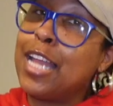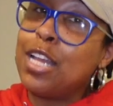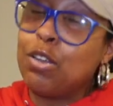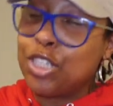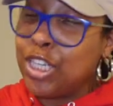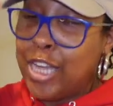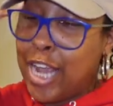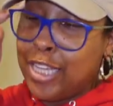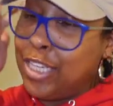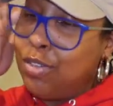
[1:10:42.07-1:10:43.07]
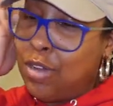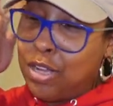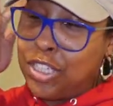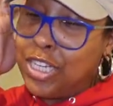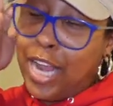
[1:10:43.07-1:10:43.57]
I know she ain't, you know,
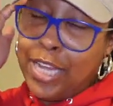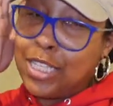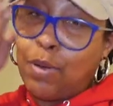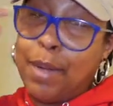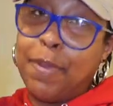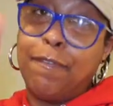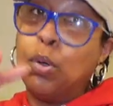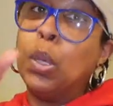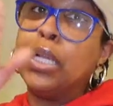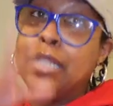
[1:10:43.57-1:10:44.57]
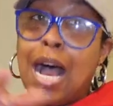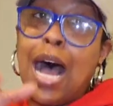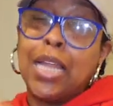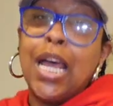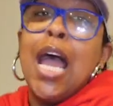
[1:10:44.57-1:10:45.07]
she ain't scraping for a
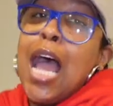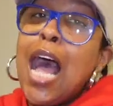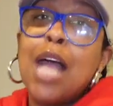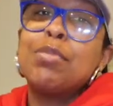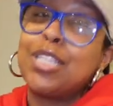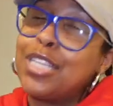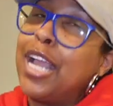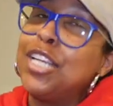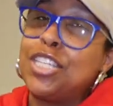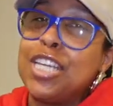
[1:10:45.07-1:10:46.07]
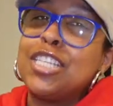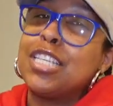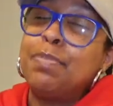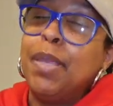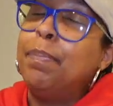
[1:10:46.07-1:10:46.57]
dollar. I'm just saying she
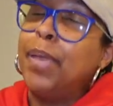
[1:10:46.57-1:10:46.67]
just be